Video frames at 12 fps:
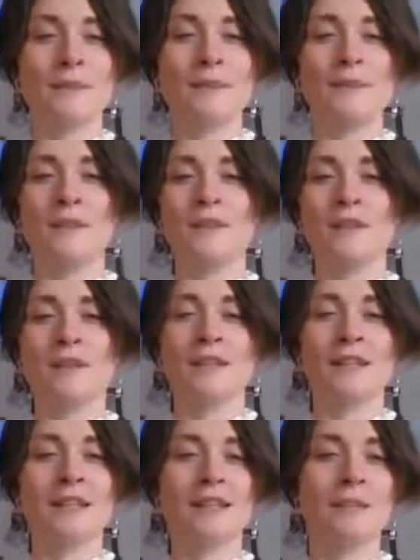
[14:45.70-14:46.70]
If you feel
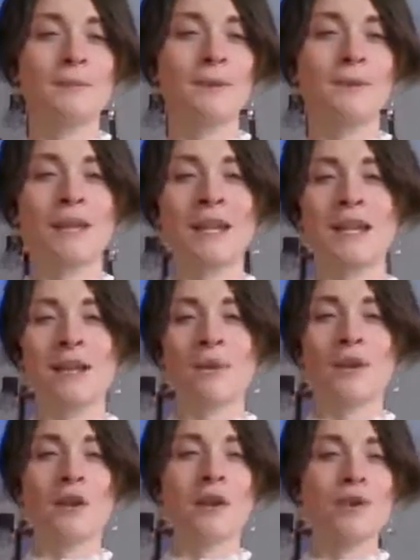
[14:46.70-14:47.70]
silly communicating
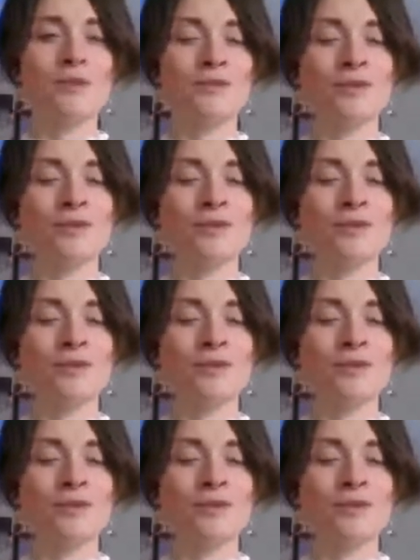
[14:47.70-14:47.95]
with a goat,